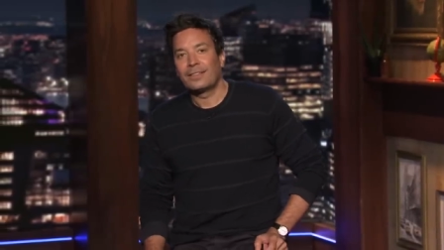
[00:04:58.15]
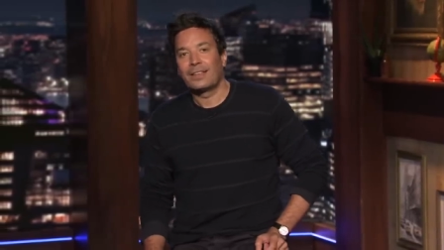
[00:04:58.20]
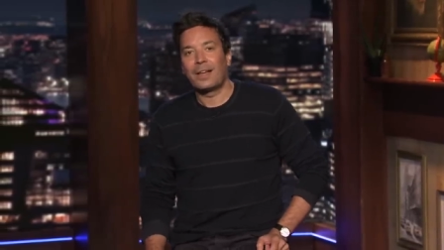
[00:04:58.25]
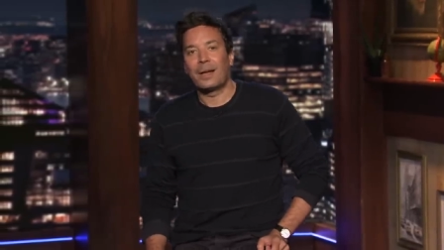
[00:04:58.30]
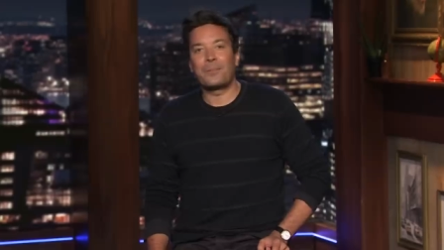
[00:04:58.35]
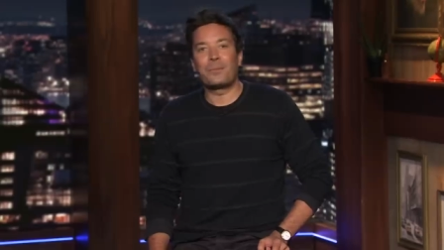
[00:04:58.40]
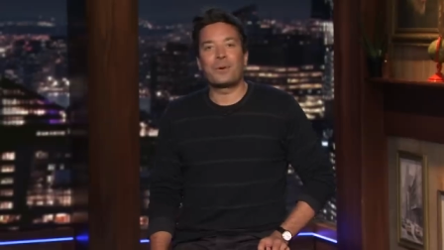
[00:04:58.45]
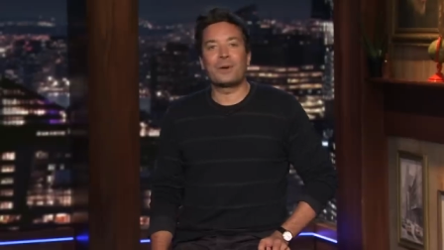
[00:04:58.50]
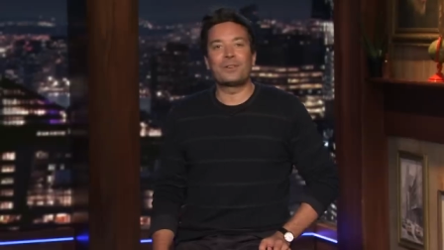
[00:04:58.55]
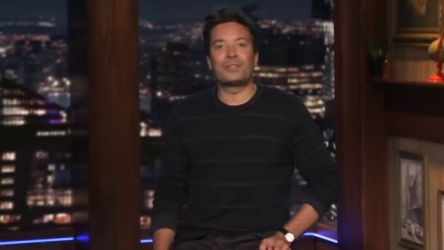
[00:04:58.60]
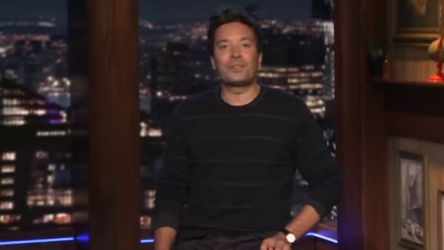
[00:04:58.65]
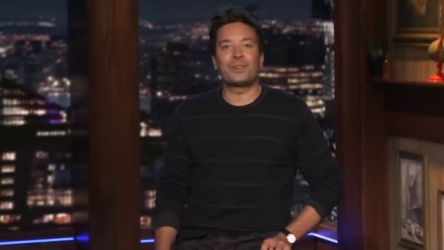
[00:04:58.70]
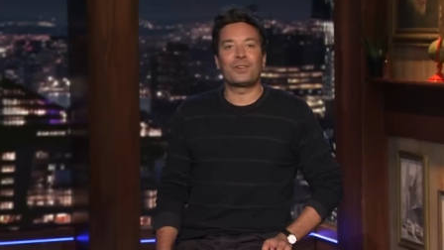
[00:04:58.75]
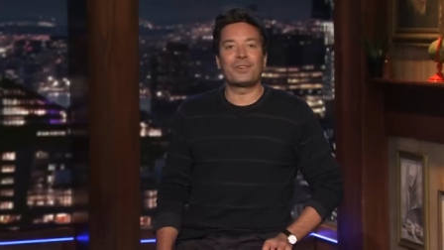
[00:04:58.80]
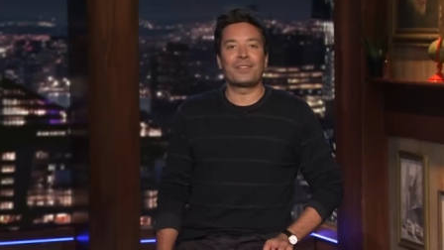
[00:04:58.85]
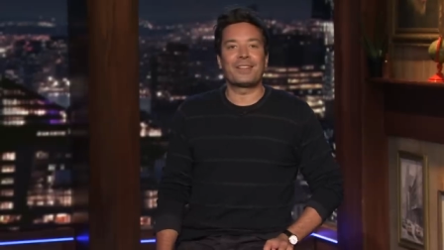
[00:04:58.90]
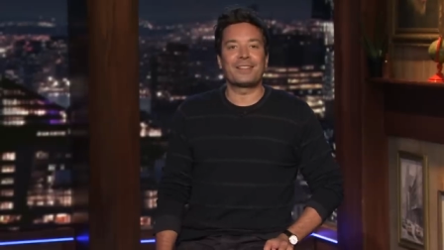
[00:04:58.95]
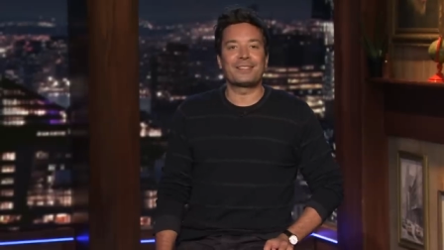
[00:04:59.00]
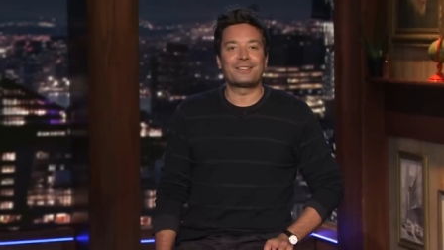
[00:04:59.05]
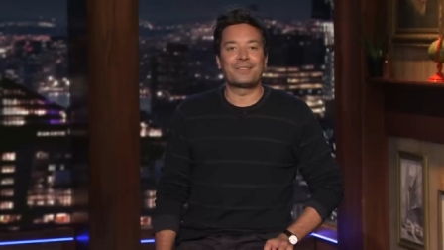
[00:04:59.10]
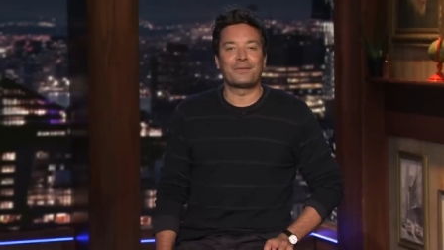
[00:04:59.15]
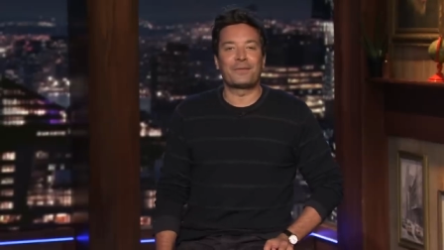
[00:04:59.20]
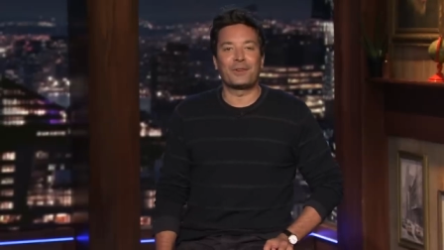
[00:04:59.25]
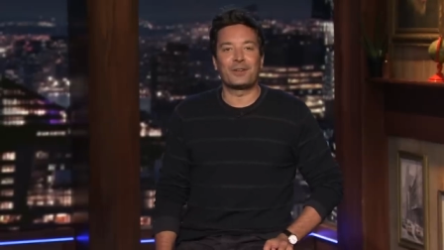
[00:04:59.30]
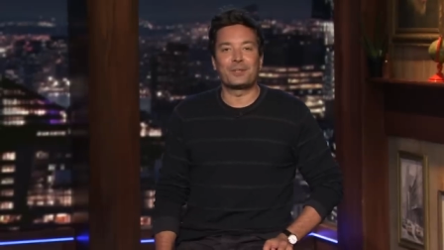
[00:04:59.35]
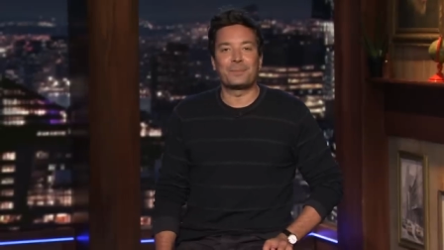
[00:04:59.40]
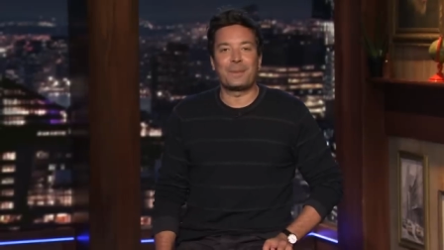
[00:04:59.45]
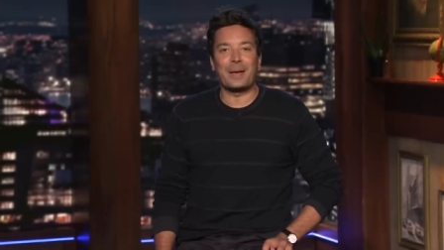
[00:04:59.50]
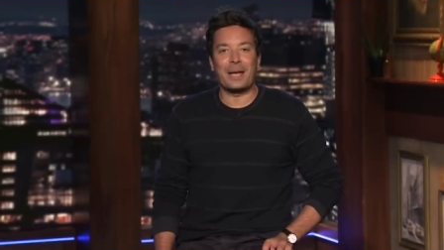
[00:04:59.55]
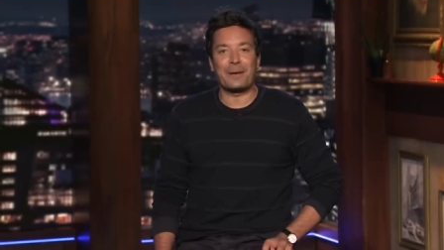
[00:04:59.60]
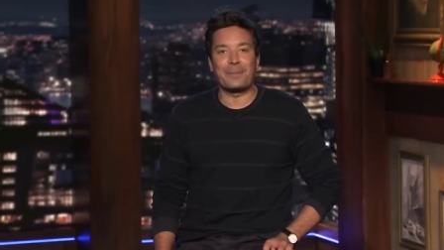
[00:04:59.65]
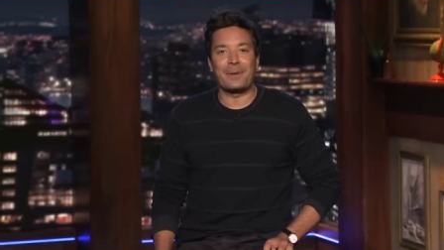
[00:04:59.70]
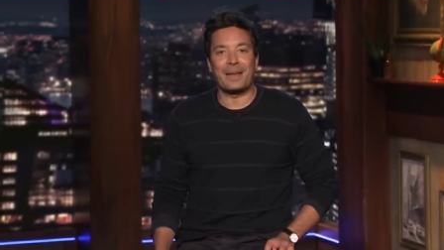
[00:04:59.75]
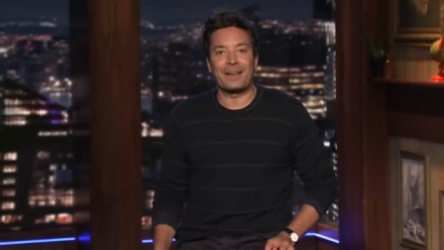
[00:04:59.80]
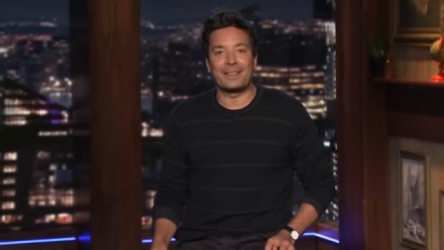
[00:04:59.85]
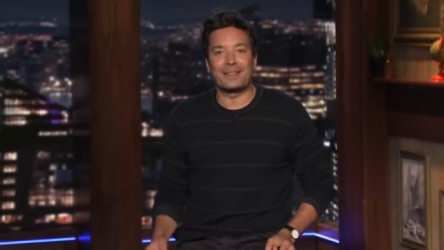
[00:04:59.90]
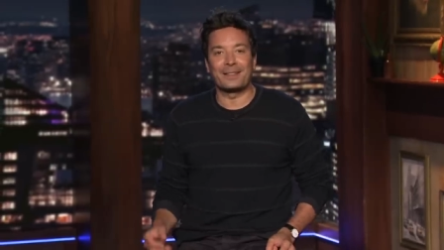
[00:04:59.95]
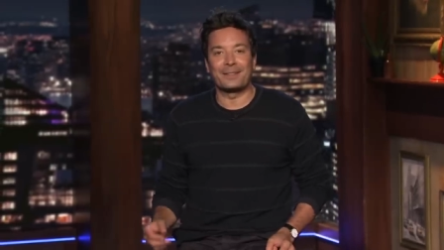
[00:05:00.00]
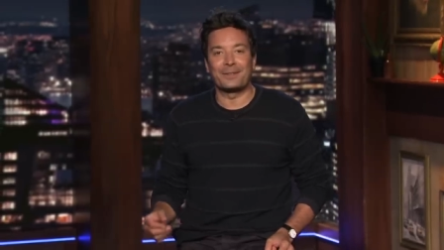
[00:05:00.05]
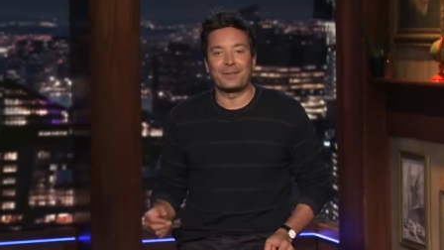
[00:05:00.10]
I'm pretty sure that's the first
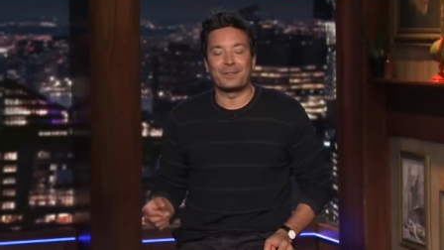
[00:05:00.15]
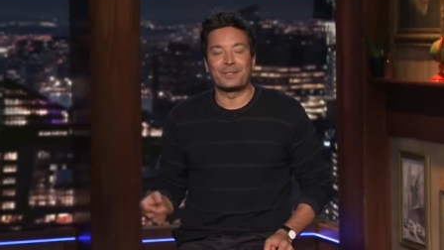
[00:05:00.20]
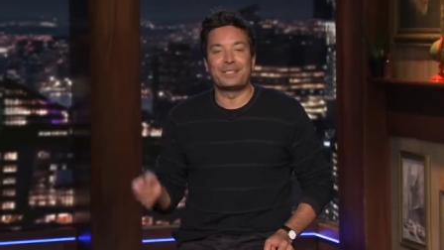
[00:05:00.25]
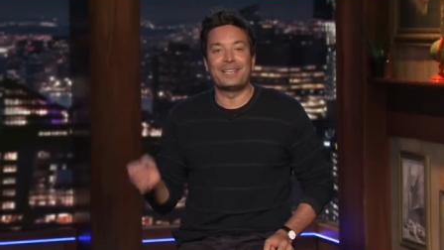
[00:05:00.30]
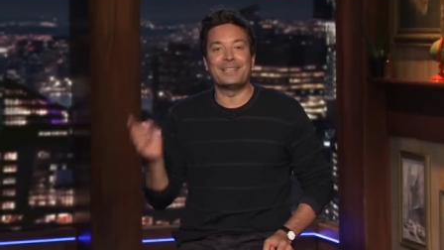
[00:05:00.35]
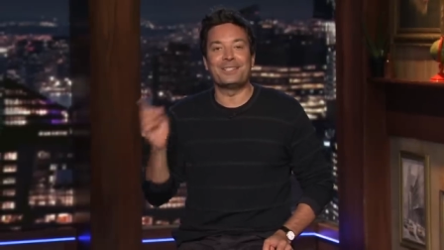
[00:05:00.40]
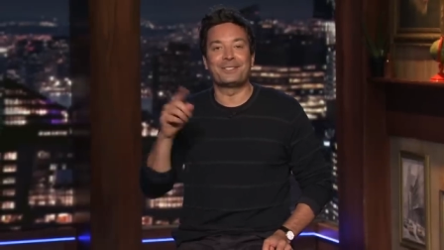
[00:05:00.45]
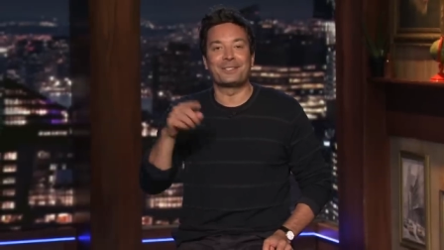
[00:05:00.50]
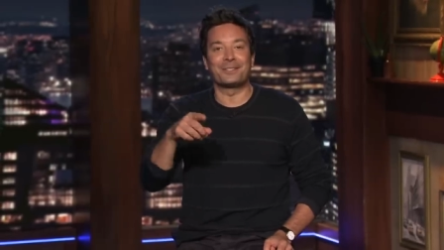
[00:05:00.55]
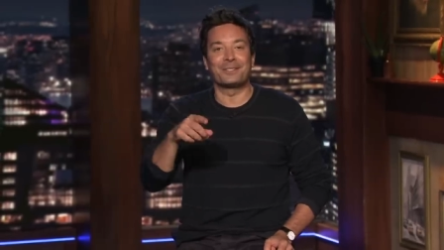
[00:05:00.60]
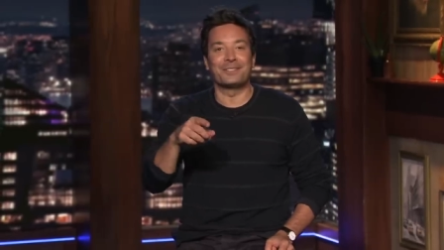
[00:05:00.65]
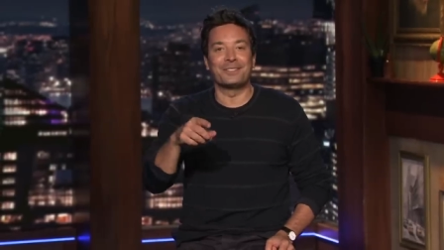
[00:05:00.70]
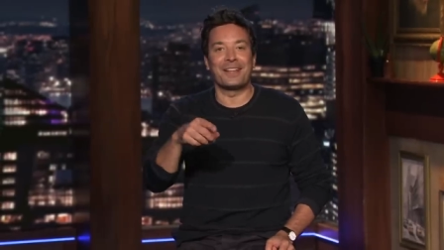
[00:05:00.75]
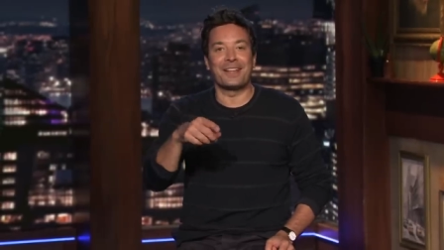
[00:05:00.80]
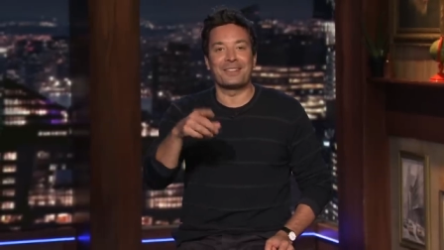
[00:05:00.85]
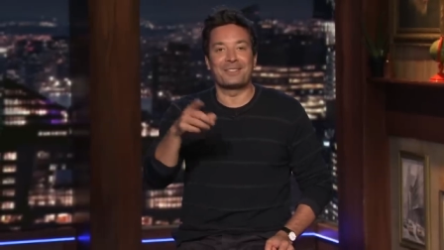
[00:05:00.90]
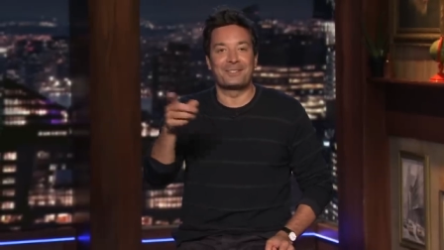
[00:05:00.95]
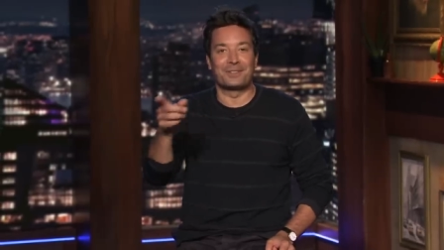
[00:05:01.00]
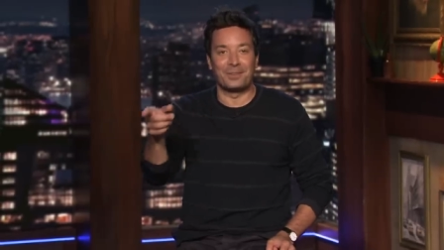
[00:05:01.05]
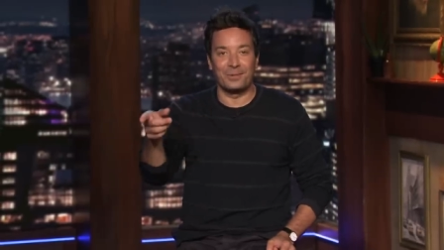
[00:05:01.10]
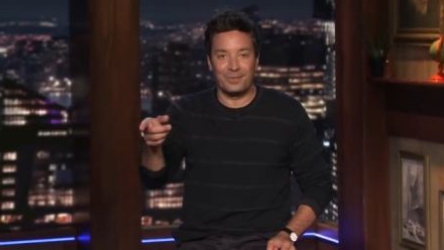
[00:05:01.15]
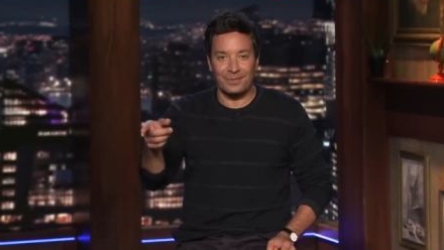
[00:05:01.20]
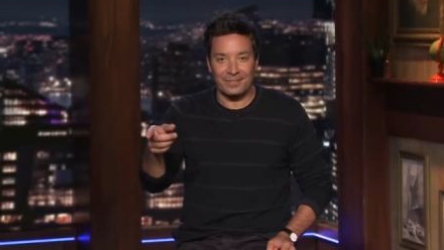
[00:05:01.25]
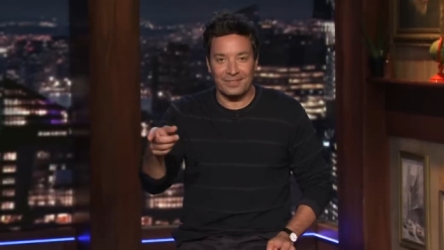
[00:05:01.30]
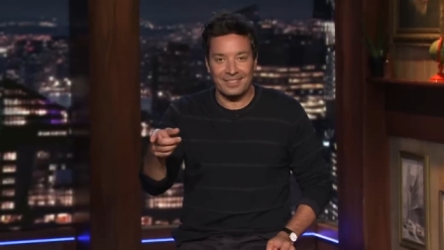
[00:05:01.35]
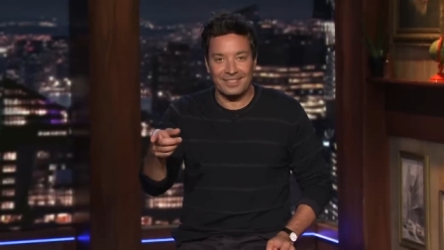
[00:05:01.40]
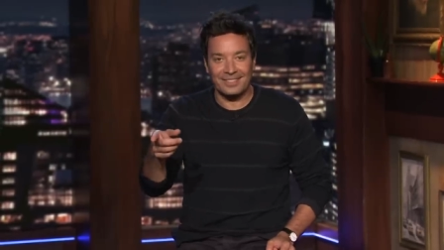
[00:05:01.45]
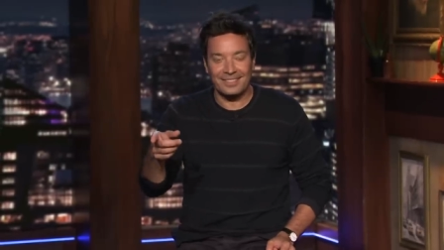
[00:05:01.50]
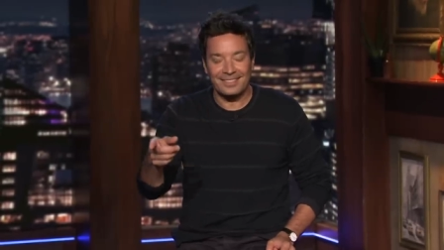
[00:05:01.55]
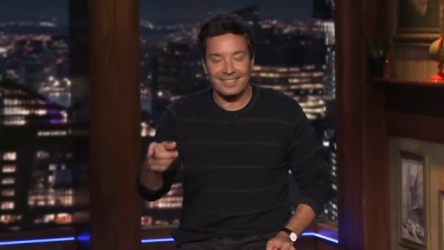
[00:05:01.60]
backpack that's for teachers, not students.